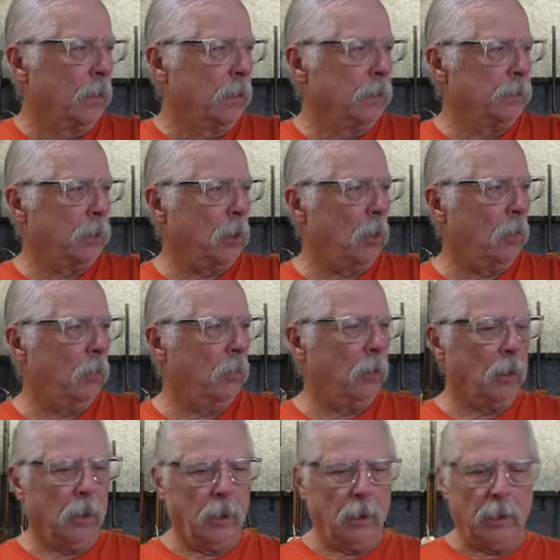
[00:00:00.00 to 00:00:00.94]
So
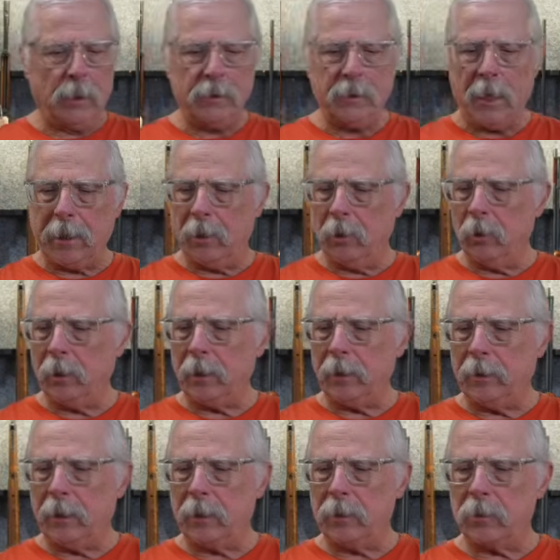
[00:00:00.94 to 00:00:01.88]
let's take a look
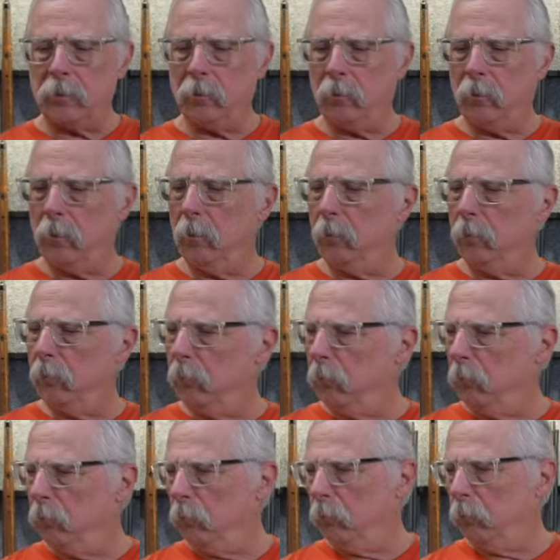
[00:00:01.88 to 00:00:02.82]
at this.
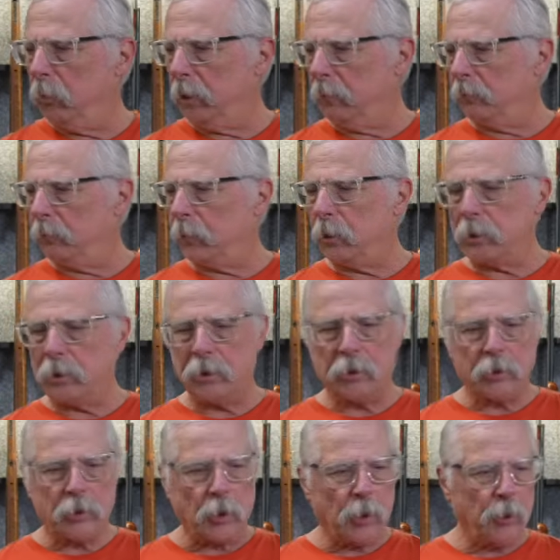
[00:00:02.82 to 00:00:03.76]
We
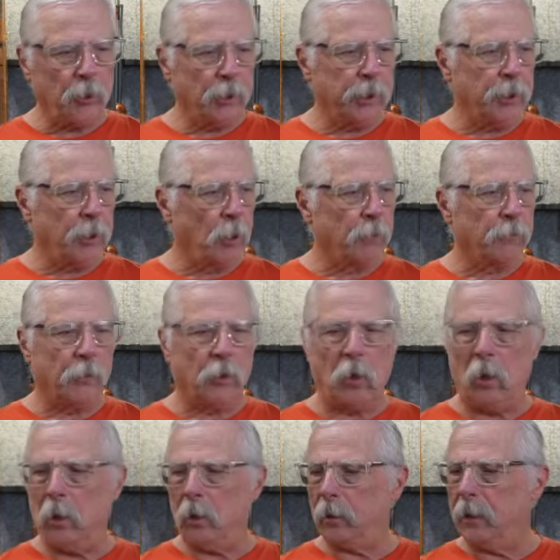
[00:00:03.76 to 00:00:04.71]
first start looking at
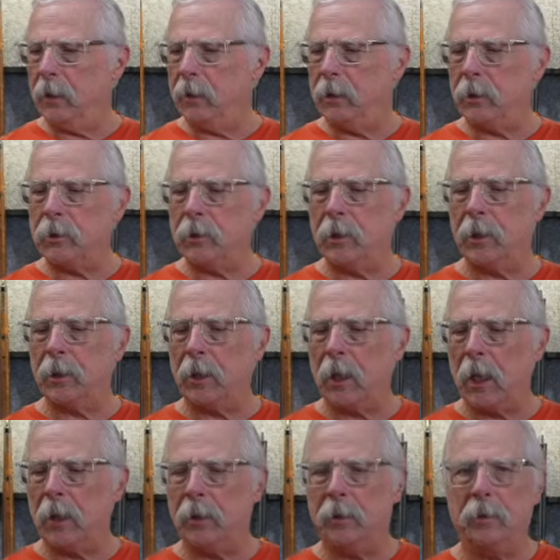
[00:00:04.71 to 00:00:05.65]
overall condition of the
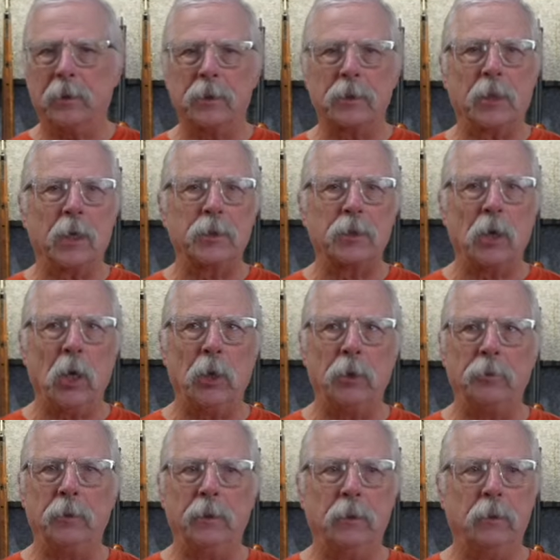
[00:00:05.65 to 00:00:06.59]
gun. This gun's
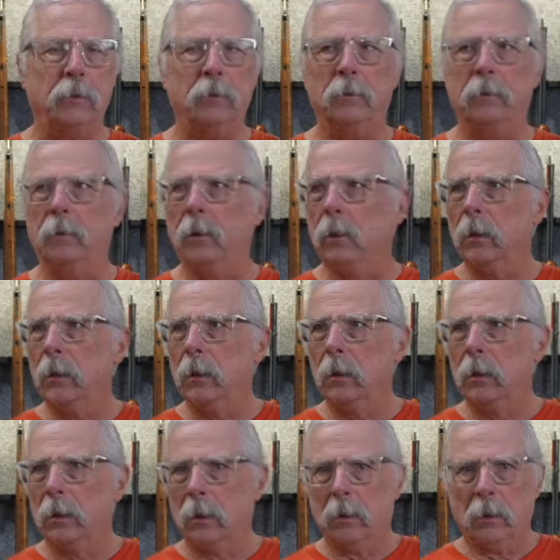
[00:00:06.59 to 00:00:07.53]

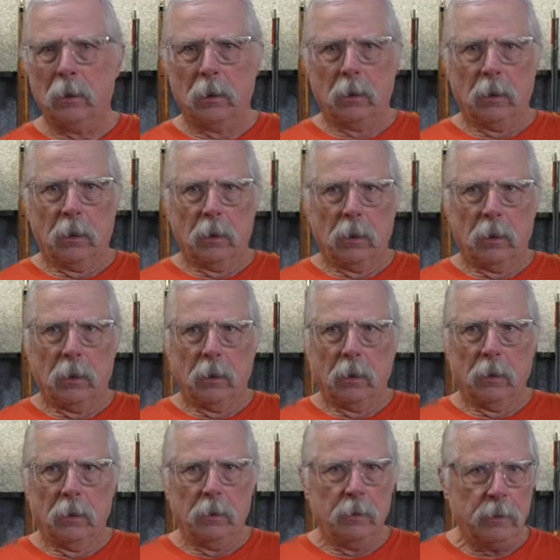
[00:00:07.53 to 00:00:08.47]

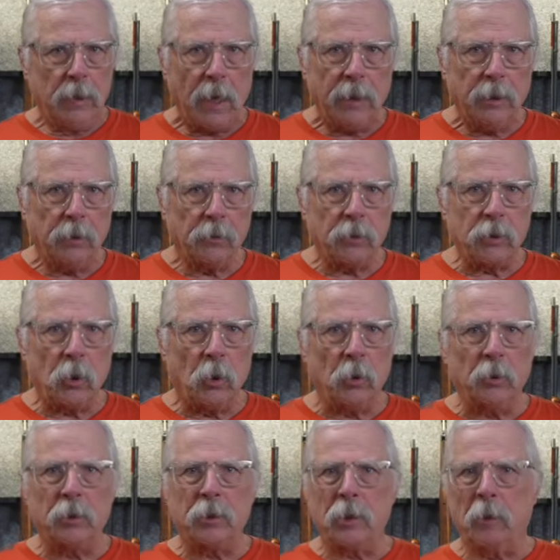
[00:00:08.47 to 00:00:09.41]
110 years
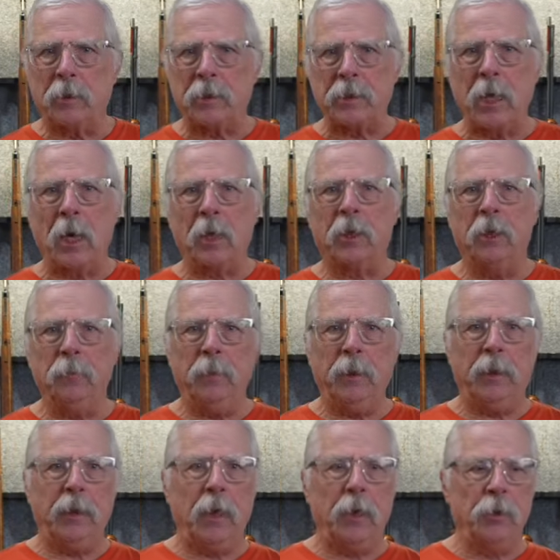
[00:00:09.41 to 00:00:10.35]
old, so it's not going to
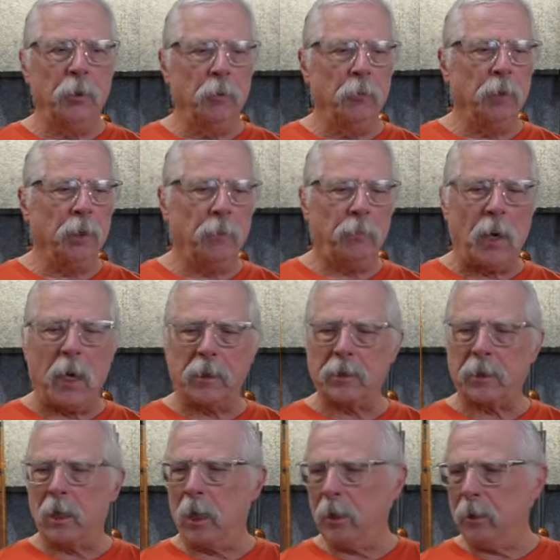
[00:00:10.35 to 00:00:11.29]
be a new in the
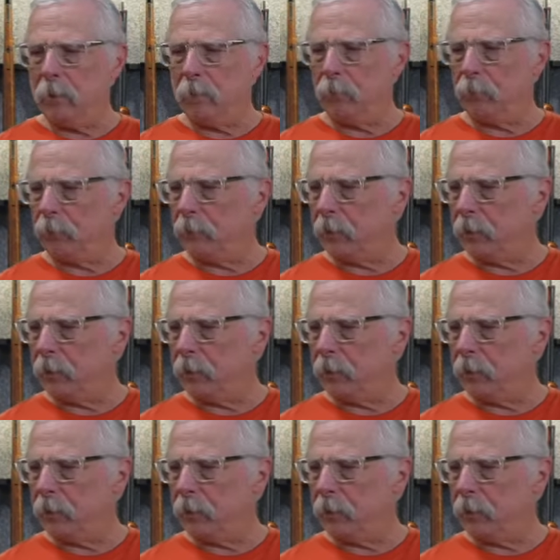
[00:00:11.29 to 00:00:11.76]
box gun.